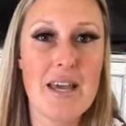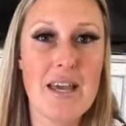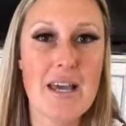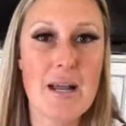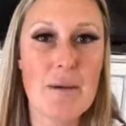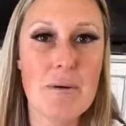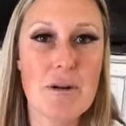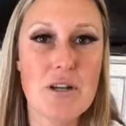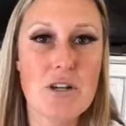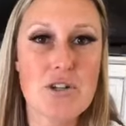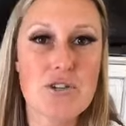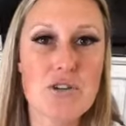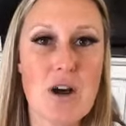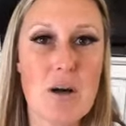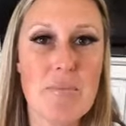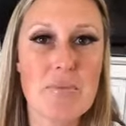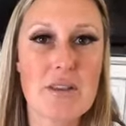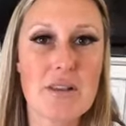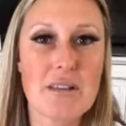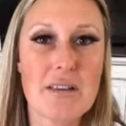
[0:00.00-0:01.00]
And I'm going to
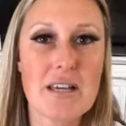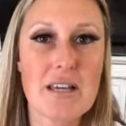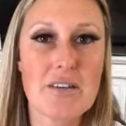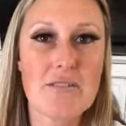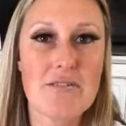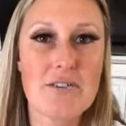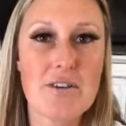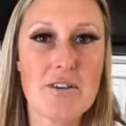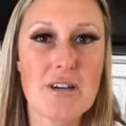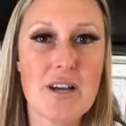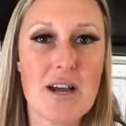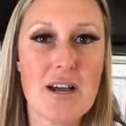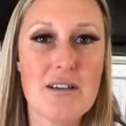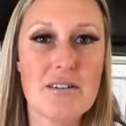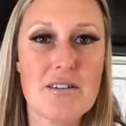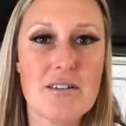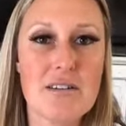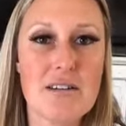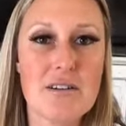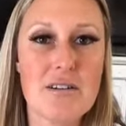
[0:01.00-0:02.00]
drop the link for you
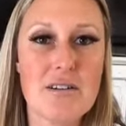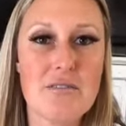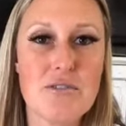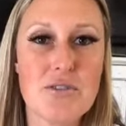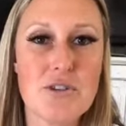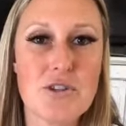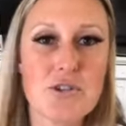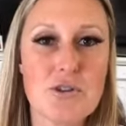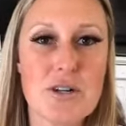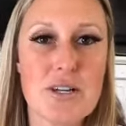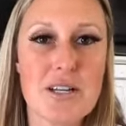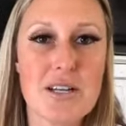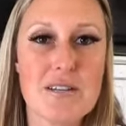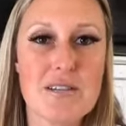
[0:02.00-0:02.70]
guys here if you're joining